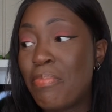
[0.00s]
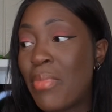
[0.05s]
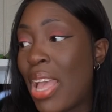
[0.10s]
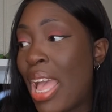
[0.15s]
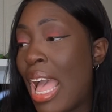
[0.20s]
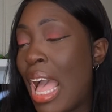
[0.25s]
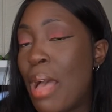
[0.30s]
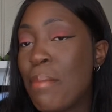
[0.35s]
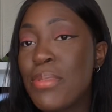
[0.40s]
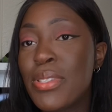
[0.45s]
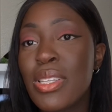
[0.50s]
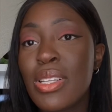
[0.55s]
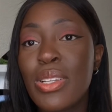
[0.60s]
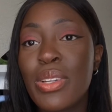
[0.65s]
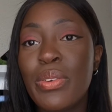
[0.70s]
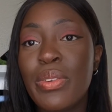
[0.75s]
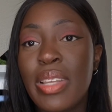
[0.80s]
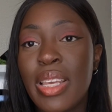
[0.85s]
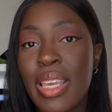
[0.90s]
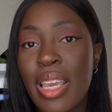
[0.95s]

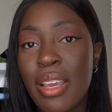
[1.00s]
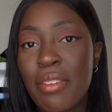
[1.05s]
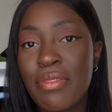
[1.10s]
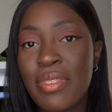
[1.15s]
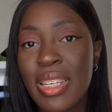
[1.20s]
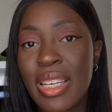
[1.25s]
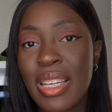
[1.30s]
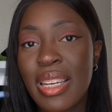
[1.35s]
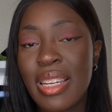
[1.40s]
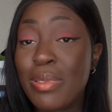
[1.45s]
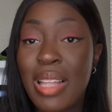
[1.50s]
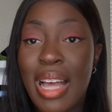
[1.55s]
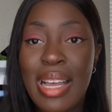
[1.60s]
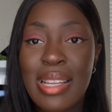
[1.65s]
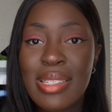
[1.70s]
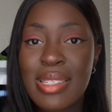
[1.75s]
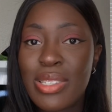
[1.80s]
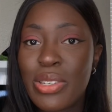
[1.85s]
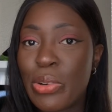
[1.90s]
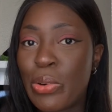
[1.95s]
absolutely gifted,
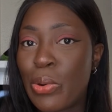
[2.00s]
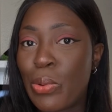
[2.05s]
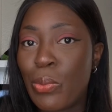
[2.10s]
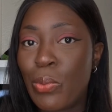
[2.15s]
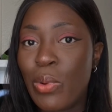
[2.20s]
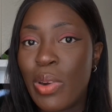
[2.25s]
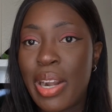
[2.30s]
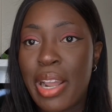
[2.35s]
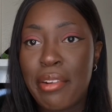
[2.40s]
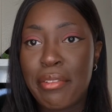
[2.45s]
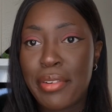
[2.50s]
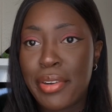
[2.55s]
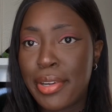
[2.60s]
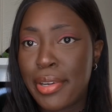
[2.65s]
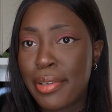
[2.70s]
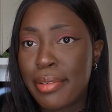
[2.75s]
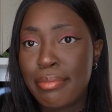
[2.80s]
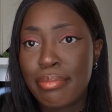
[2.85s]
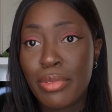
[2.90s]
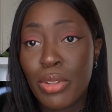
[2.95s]
blessed, or
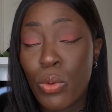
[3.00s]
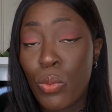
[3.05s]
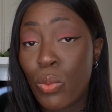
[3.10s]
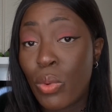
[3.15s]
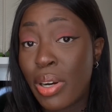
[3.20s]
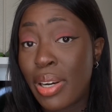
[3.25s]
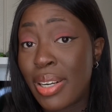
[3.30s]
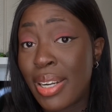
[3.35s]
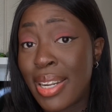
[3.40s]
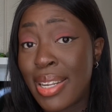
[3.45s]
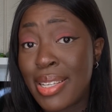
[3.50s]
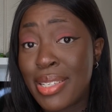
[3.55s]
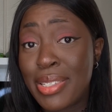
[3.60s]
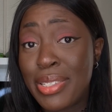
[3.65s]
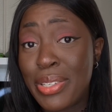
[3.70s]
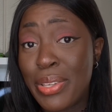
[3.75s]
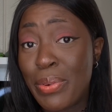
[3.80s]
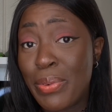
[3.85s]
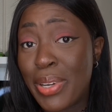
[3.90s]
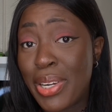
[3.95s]
whatever the word is
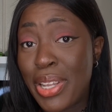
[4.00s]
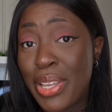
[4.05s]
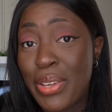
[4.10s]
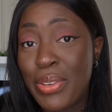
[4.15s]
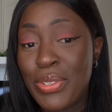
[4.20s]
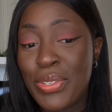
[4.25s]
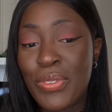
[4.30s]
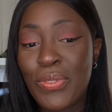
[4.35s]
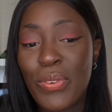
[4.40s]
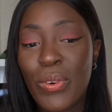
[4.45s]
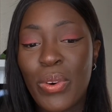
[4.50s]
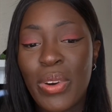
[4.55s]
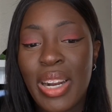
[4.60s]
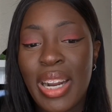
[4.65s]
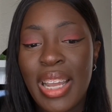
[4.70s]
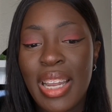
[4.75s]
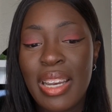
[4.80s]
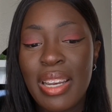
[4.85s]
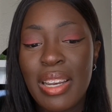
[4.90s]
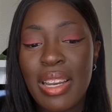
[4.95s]
you want to use for
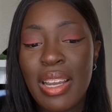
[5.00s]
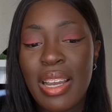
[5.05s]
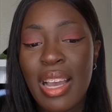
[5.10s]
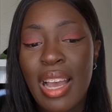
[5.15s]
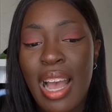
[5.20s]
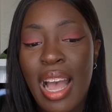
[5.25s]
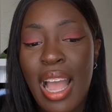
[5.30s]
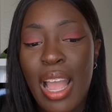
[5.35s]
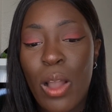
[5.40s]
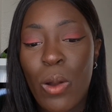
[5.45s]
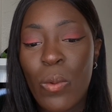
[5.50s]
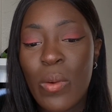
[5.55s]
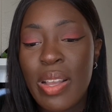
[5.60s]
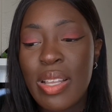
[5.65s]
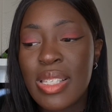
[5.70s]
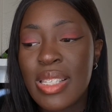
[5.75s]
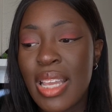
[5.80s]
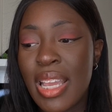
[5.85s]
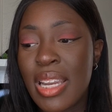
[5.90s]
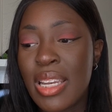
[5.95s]
it. I
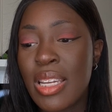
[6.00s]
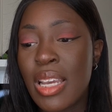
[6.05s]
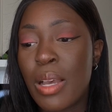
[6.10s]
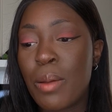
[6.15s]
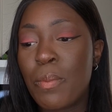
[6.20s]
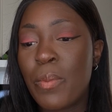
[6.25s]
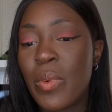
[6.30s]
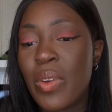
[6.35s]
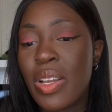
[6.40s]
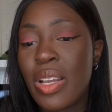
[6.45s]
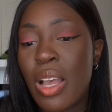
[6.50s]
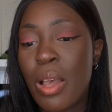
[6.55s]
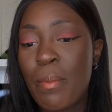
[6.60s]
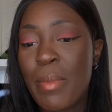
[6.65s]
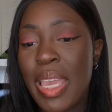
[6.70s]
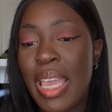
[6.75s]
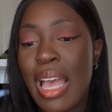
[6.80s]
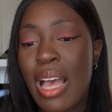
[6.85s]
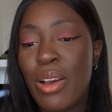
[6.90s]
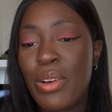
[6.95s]
always end up
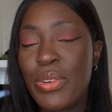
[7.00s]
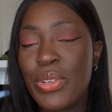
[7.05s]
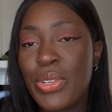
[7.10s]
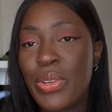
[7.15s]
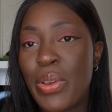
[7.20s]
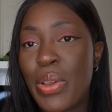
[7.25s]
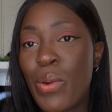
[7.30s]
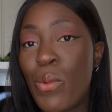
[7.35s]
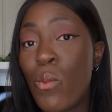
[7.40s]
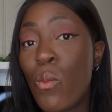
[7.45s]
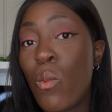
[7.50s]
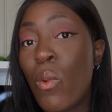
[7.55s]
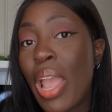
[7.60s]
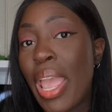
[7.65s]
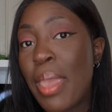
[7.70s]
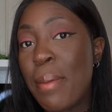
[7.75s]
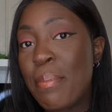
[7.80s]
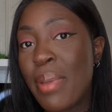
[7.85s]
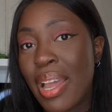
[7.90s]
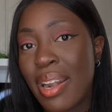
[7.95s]
coming out doing
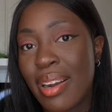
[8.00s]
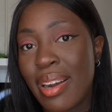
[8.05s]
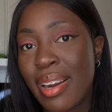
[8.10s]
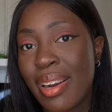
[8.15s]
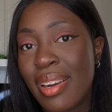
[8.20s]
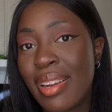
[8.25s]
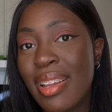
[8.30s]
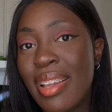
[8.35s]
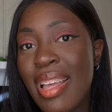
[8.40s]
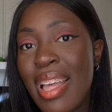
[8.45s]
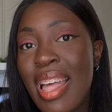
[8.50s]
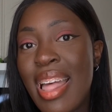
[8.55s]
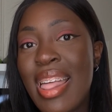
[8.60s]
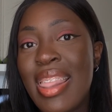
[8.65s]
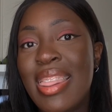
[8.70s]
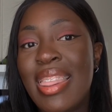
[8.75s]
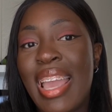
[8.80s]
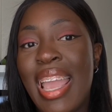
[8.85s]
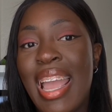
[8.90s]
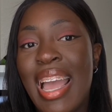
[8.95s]
way better
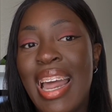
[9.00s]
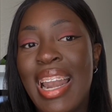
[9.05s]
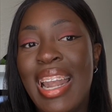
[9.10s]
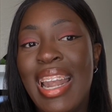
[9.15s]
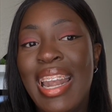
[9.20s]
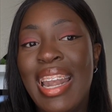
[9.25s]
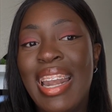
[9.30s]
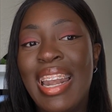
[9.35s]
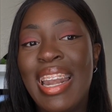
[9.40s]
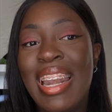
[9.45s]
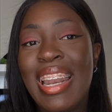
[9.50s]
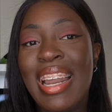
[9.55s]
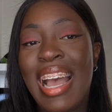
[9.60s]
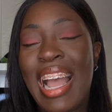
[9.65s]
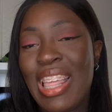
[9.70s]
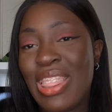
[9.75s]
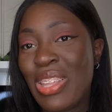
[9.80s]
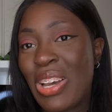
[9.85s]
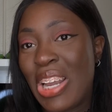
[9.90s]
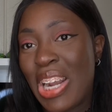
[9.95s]
than
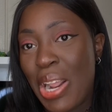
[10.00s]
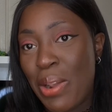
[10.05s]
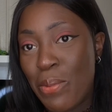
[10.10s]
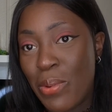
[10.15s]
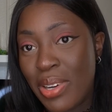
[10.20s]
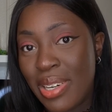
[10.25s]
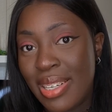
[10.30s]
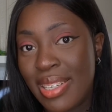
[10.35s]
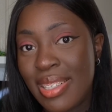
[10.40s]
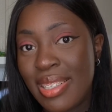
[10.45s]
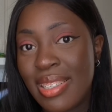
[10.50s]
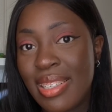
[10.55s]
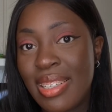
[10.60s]
I thought I would.